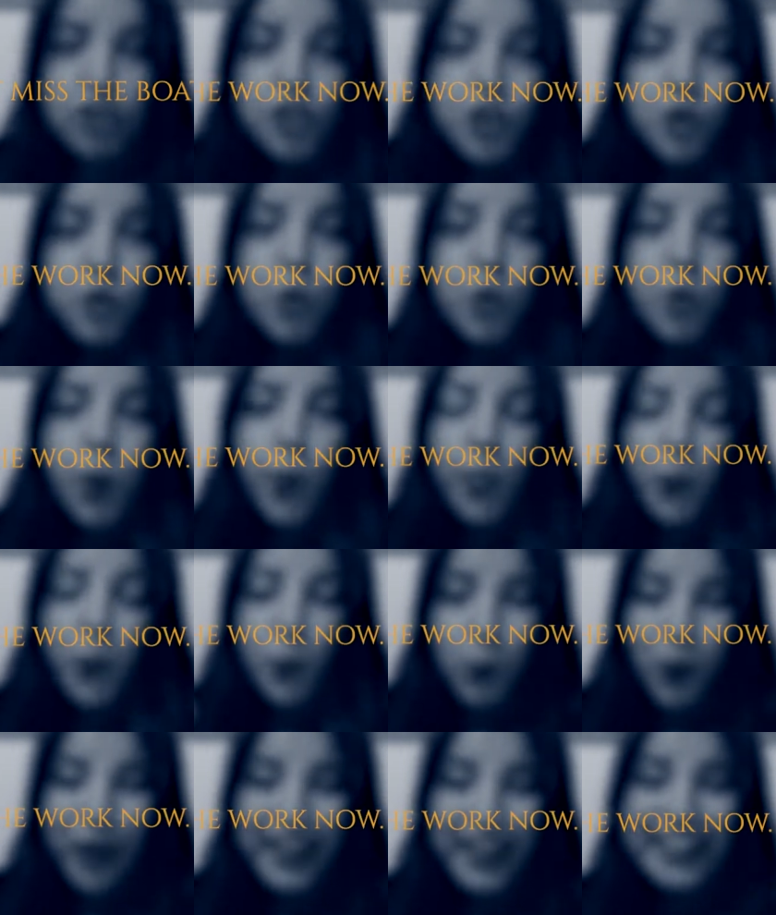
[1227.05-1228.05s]
Do the
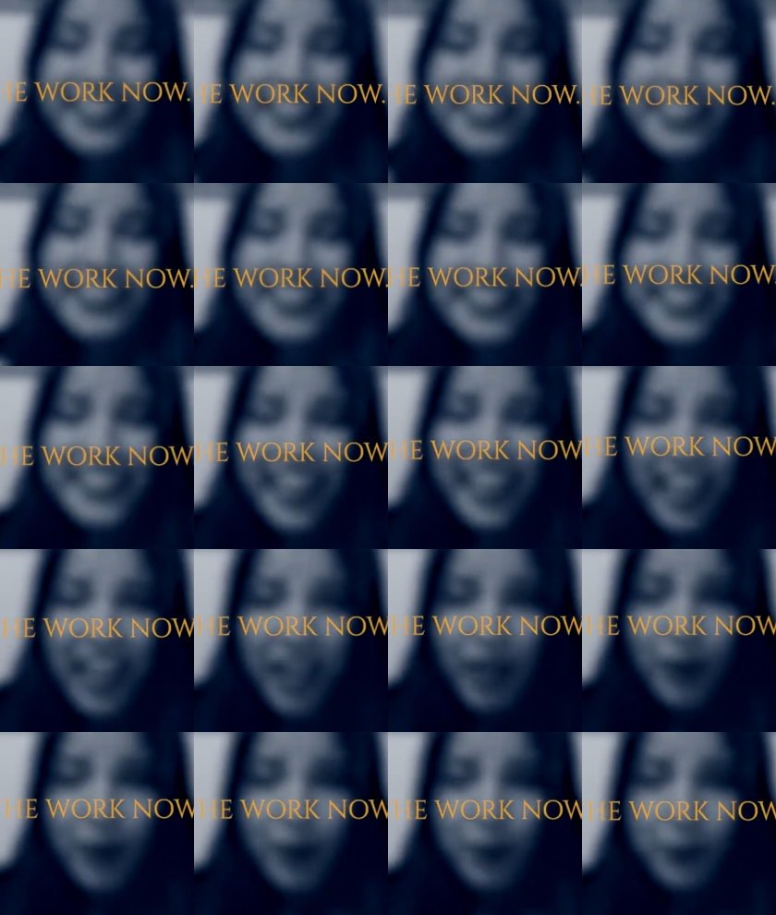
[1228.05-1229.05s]
work
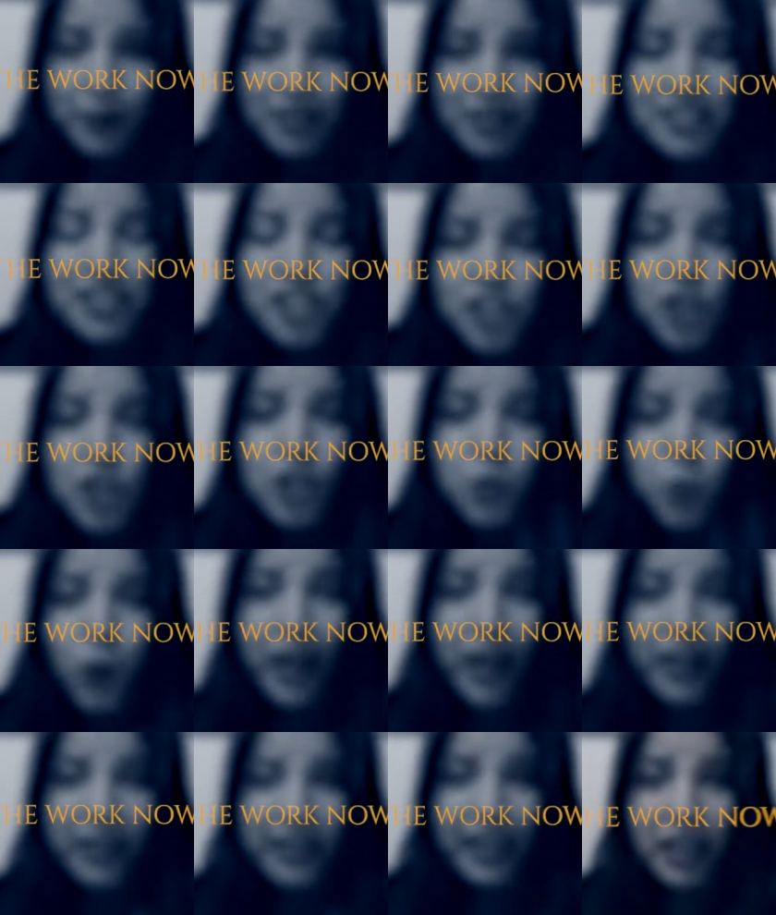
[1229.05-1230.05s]
now. Do the
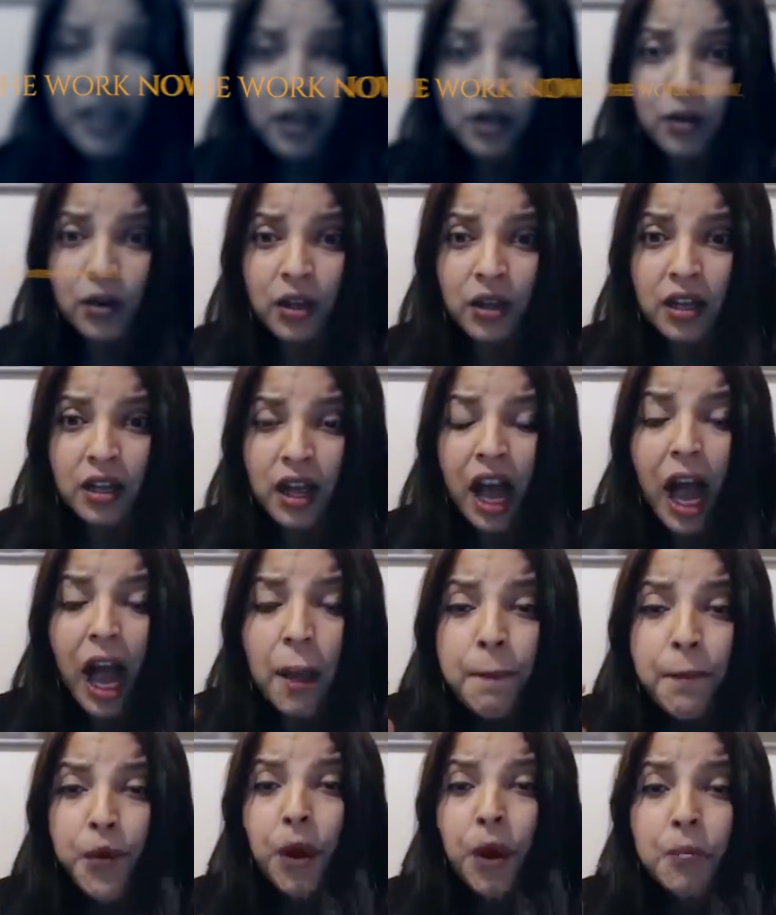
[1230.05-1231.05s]
work now.
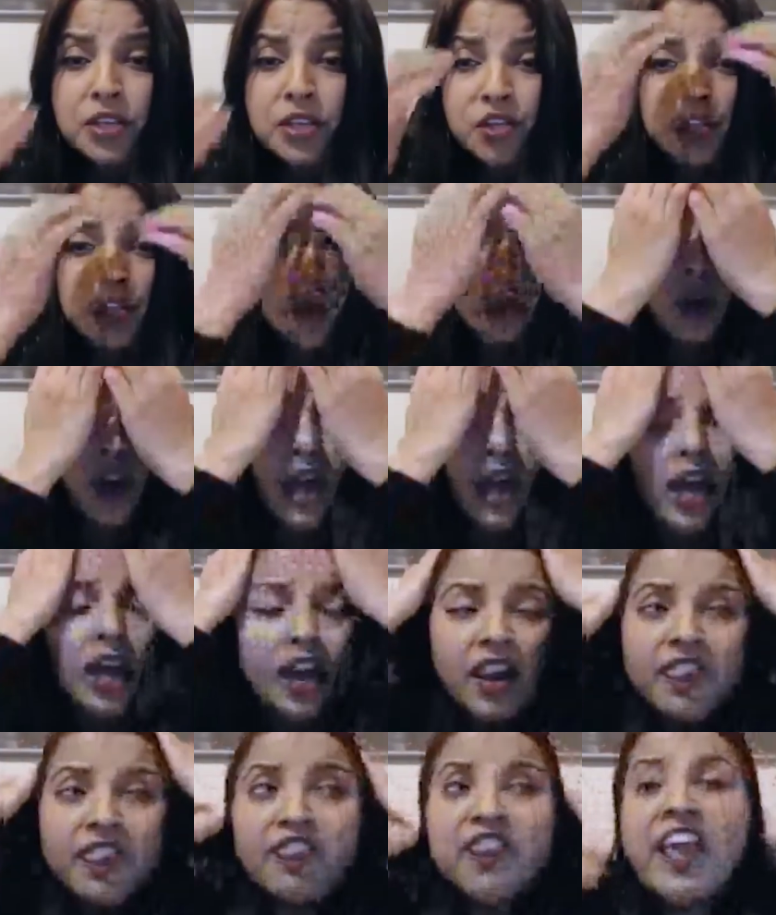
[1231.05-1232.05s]
I promise you.
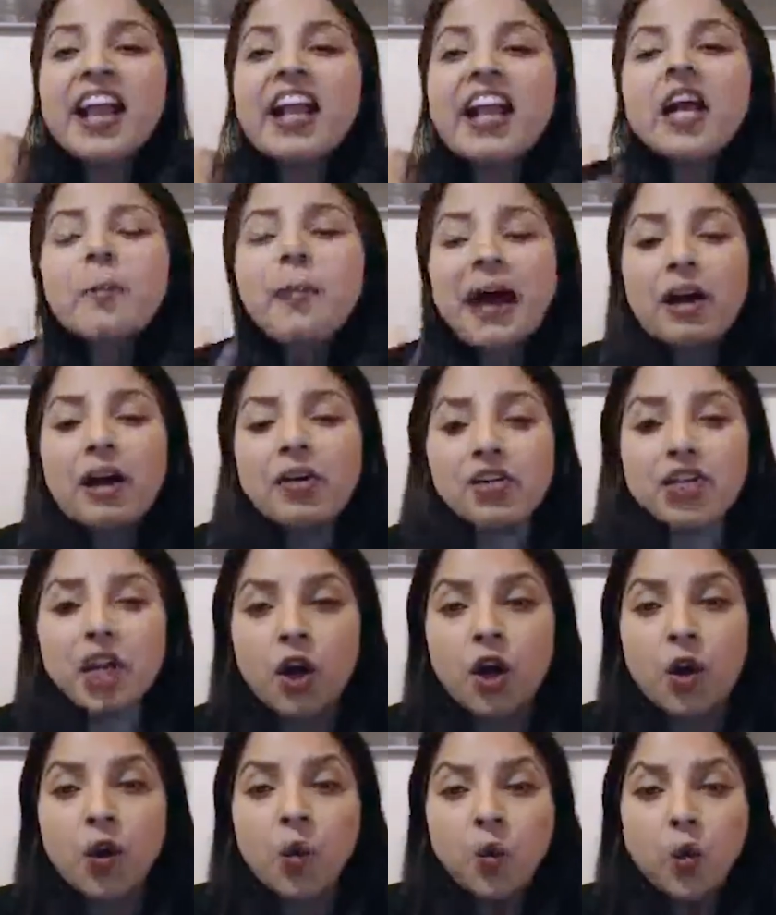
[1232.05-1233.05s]
Think about
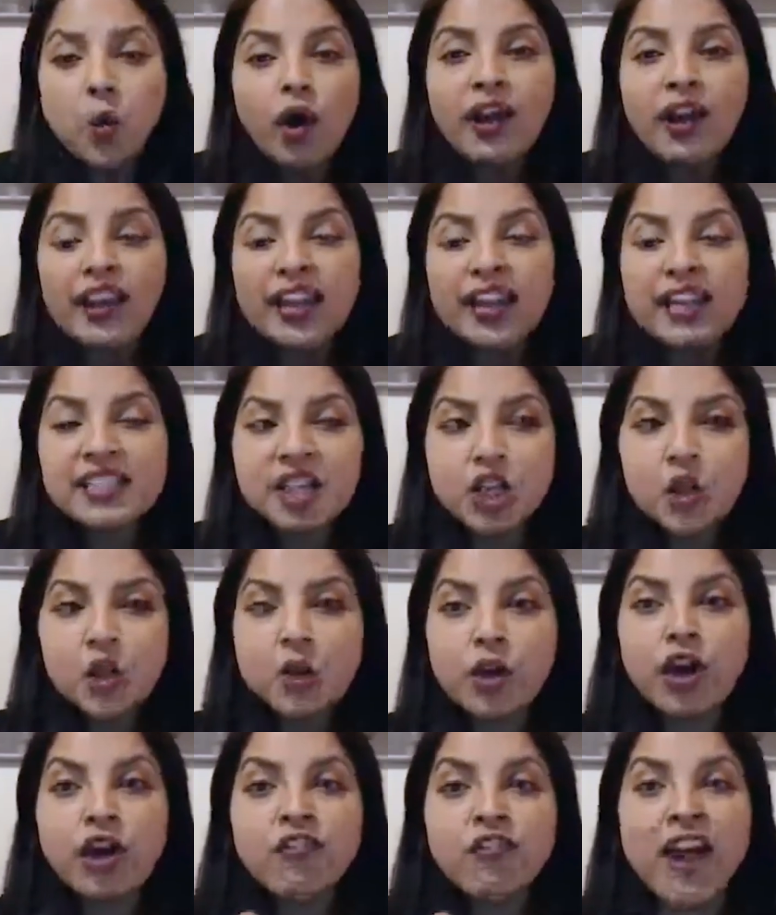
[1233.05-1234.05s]
what it is that
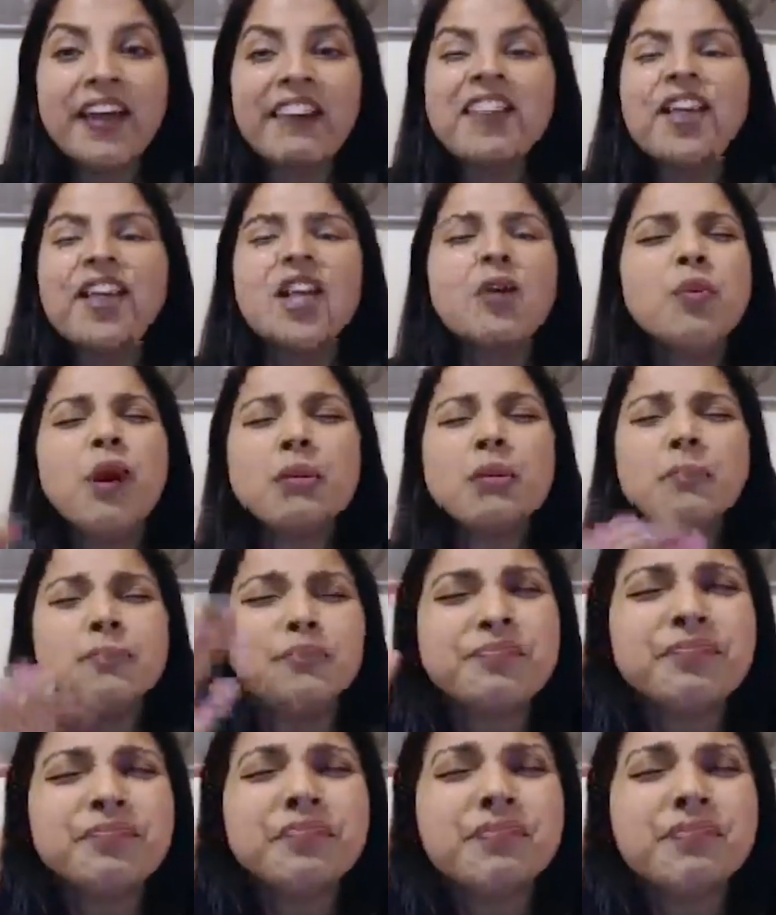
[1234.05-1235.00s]
you can offer. And you know what?